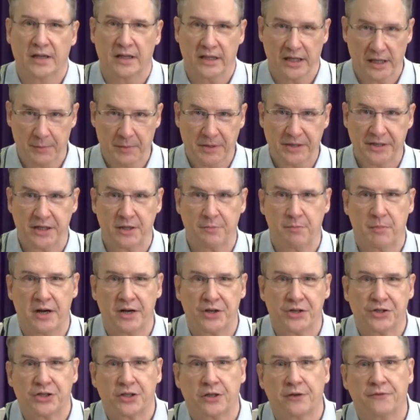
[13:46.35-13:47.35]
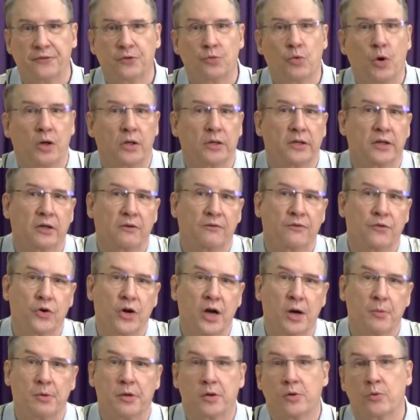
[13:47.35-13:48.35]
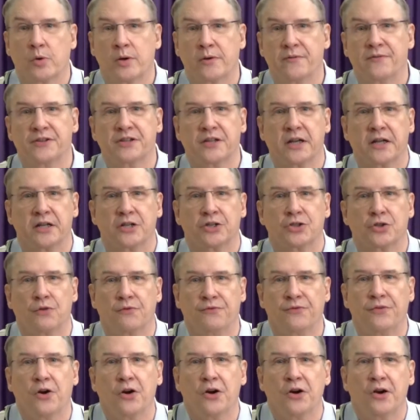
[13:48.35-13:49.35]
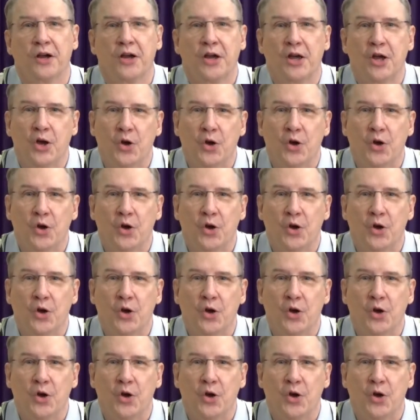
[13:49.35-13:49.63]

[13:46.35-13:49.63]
Limiting myself to what little vocabulary we've studied so far,